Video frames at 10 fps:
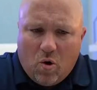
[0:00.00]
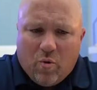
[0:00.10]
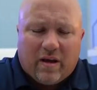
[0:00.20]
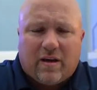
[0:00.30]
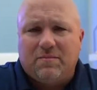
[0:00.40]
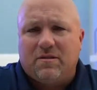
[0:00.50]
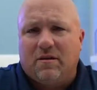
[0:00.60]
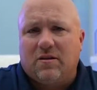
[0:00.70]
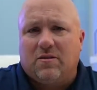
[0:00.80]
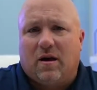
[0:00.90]
When it comes
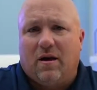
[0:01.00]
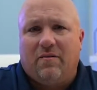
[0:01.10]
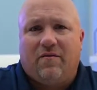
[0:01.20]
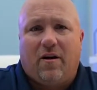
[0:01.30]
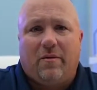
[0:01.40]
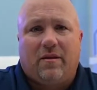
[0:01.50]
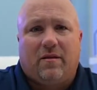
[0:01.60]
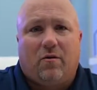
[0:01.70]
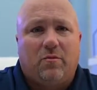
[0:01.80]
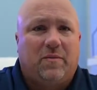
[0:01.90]
to this environment that
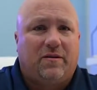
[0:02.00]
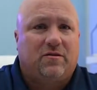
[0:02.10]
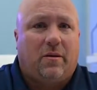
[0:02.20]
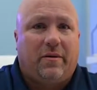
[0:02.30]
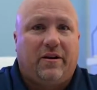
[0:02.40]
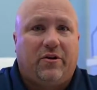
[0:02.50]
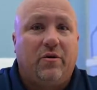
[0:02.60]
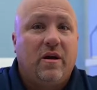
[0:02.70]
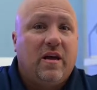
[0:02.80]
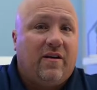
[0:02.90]
the home inspector's coming
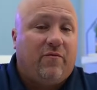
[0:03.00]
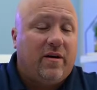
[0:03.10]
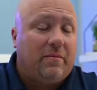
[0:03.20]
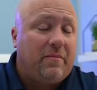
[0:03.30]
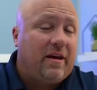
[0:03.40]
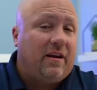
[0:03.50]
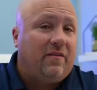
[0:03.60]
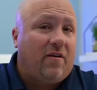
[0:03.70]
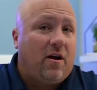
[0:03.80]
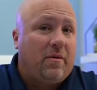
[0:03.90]
into, if we can make an
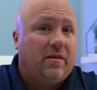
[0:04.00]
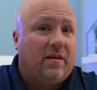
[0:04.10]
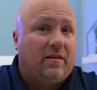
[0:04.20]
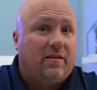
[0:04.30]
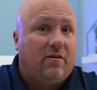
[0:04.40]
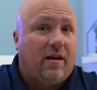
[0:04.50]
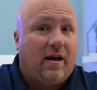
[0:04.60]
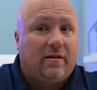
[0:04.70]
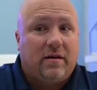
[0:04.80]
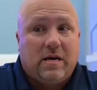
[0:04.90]
environment that they're
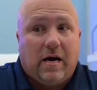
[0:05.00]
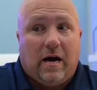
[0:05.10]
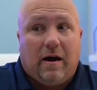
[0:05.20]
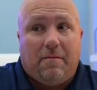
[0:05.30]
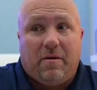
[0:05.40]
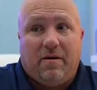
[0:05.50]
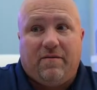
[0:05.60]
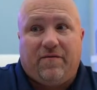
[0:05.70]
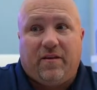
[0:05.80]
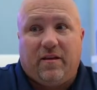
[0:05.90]
not
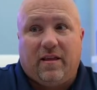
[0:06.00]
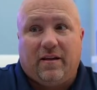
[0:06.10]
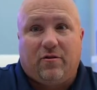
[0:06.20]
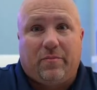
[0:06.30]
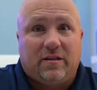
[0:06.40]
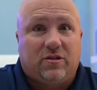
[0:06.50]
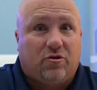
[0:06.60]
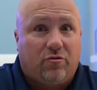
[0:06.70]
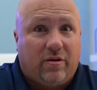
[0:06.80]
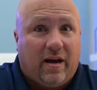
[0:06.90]
feeling like they're being
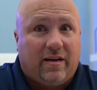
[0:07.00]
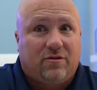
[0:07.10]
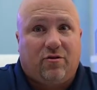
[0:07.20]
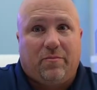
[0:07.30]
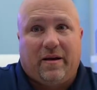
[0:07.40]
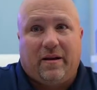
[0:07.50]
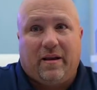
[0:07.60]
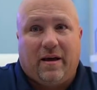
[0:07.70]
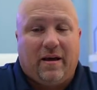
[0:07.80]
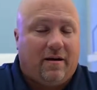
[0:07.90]
scrutinized, or they're being
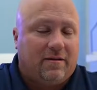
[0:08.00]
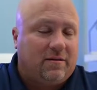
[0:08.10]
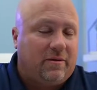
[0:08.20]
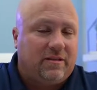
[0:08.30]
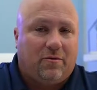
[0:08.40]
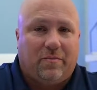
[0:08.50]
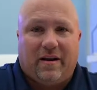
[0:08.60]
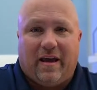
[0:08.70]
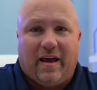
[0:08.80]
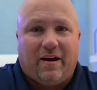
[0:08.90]
somebody's there
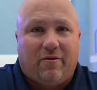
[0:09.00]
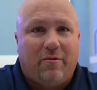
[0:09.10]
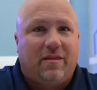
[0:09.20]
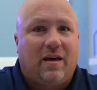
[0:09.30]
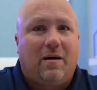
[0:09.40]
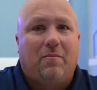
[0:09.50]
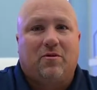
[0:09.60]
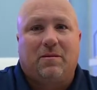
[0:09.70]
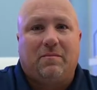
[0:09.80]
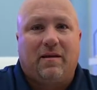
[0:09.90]
being angry with them or
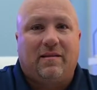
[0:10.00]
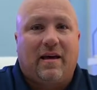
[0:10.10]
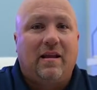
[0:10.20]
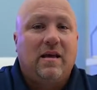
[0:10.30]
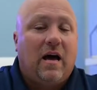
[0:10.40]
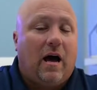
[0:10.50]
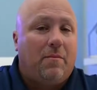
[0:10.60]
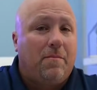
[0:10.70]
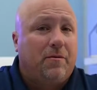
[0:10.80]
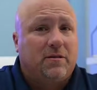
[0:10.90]
something like that.
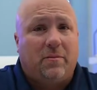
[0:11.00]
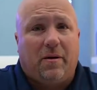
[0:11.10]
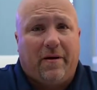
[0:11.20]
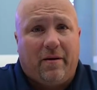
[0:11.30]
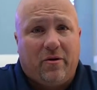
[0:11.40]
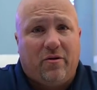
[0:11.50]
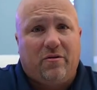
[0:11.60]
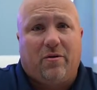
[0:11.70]
It puts them in a better mood.